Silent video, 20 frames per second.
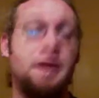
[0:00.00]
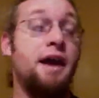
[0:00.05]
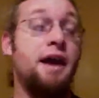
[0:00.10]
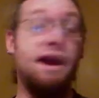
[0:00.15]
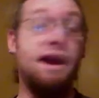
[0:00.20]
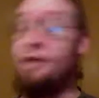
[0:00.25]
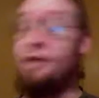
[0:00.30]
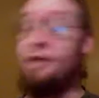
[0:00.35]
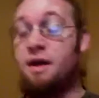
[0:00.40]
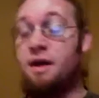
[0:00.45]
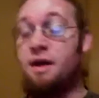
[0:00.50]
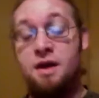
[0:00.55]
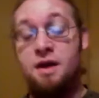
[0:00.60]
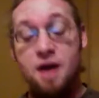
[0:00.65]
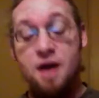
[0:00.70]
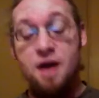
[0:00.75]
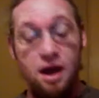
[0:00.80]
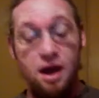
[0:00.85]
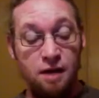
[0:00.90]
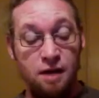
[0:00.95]
Anyway,
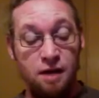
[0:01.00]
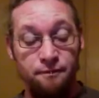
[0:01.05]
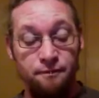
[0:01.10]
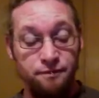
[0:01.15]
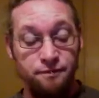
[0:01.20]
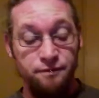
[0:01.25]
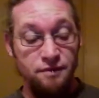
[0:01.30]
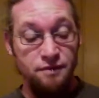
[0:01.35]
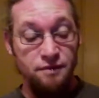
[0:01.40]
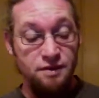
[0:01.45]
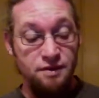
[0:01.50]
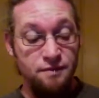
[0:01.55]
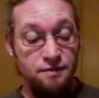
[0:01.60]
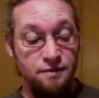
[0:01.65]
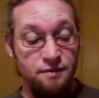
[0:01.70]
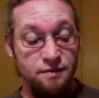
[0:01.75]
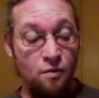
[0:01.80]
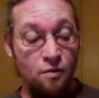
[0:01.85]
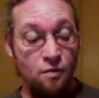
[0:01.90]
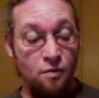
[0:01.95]
when
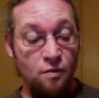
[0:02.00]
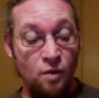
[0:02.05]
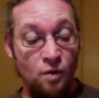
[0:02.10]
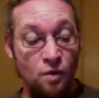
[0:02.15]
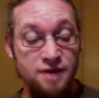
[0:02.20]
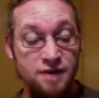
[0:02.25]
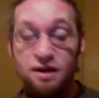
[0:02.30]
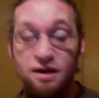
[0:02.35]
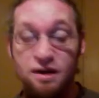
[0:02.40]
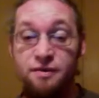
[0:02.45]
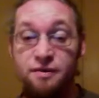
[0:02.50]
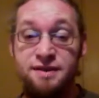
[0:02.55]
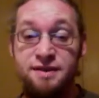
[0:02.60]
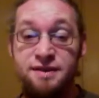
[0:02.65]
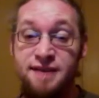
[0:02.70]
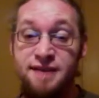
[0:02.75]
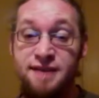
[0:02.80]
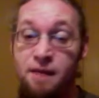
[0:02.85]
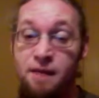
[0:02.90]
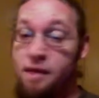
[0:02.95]
I started reading
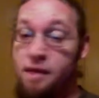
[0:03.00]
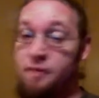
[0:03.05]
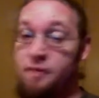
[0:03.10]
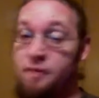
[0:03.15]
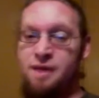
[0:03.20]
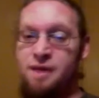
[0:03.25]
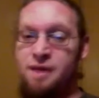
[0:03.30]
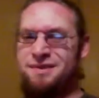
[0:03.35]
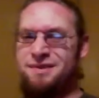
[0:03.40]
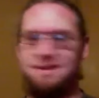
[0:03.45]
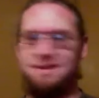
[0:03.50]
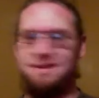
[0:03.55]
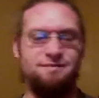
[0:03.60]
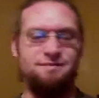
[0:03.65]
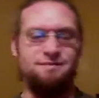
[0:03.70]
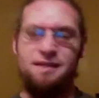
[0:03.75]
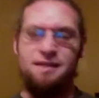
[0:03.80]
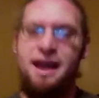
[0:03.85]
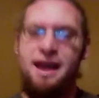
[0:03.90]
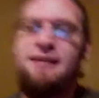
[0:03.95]
Sandman when I
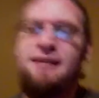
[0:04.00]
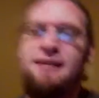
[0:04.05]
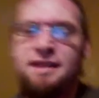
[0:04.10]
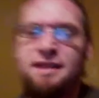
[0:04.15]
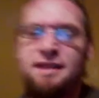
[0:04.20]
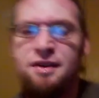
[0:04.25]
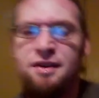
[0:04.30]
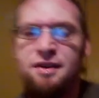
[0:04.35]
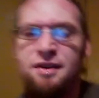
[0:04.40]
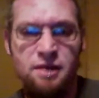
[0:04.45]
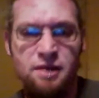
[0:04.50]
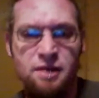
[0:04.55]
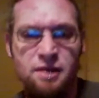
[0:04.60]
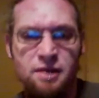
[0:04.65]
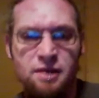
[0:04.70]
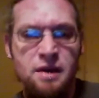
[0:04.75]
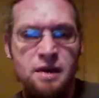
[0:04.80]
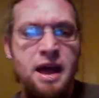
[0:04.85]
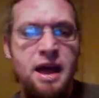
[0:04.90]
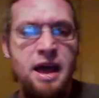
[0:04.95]
was 18 or so,
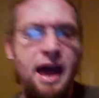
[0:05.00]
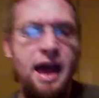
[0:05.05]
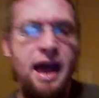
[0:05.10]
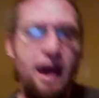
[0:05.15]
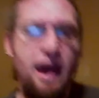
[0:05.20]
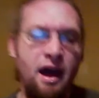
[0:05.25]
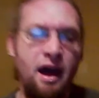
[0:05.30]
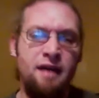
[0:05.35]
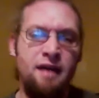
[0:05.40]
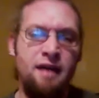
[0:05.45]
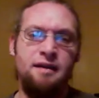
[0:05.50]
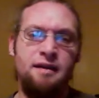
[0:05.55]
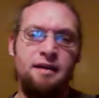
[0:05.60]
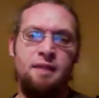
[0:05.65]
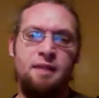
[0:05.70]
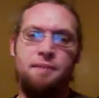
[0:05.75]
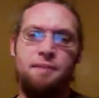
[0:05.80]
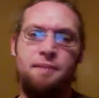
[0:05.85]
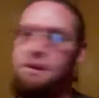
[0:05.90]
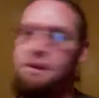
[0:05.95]
and
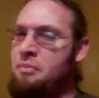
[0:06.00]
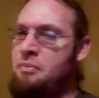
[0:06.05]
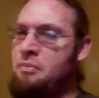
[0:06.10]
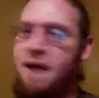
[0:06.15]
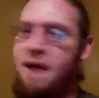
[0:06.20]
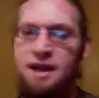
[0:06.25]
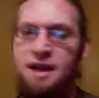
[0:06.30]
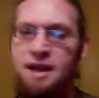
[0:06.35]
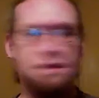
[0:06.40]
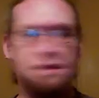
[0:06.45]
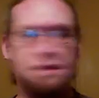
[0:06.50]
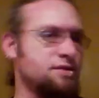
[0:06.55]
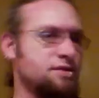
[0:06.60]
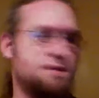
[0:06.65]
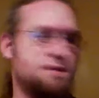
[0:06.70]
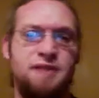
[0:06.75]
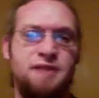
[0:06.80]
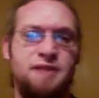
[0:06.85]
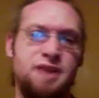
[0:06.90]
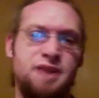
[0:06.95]
picking up the back
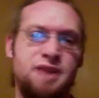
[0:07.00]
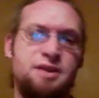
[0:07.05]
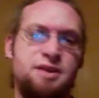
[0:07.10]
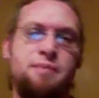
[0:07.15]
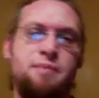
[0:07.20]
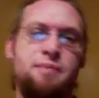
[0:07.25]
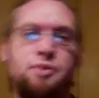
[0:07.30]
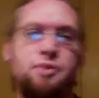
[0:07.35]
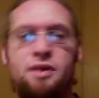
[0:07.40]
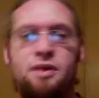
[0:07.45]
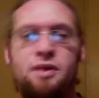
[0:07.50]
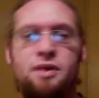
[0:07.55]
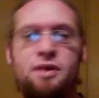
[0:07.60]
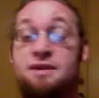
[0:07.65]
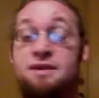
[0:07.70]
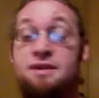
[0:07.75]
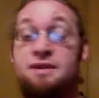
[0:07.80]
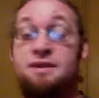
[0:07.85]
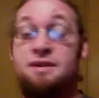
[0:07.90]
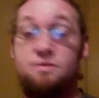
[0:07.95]
issues and catching up to it,
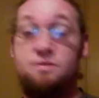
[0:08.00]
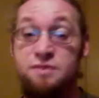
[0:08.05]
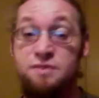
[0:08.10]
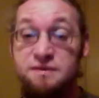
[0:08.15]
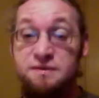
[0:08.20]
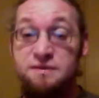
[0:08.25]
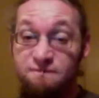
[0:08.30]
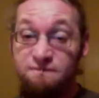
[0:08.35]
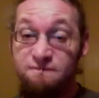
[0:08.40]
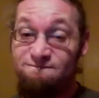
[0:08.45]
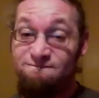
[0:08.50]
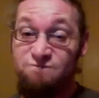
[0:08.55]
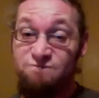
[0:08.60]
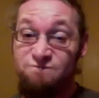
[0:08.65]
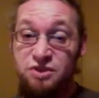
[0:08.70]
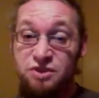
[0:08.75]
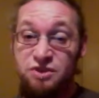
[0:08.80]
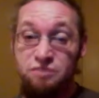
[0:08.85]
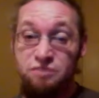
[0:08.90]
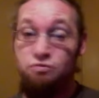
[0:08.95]
because it was
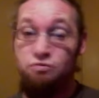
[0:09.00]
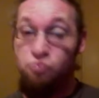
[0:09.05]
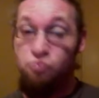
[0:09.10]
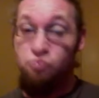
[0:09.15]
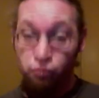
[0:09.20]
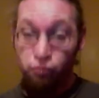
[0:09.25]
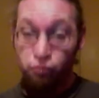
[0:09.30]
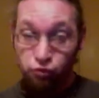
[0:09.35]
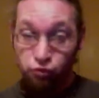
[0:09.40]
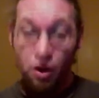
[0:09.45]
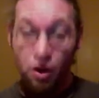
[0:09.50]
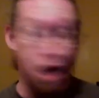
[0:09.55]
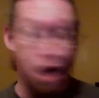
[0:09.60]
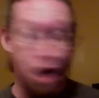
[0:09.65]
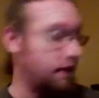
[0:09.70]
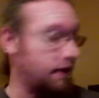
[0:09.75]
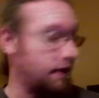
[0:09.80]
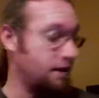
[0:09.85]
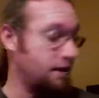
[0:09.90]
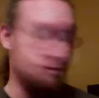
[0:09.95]
just
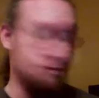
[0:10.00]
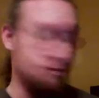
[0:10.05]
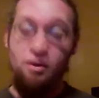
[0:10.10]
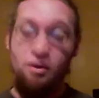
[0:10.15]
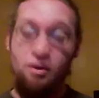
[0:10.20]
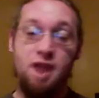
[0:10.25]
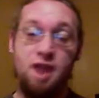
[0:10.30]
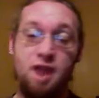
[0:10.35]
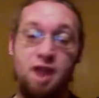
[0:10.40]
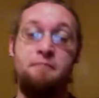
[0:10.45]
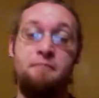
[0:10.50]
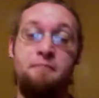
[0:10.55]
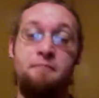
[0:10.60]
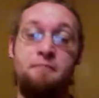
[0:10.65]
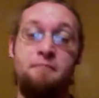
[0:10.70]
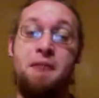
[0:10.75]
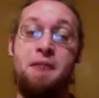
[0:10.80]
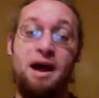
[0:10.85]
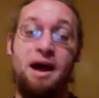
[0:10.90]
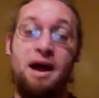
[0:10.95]
rocking. It rocked my
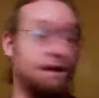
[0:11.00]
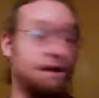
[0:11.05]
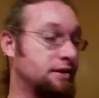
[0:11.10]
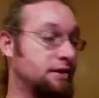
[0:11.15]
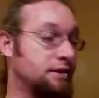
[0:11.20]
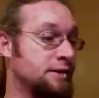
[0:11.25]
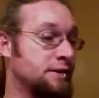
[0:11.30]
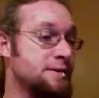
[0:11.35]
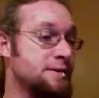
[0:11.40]
mind.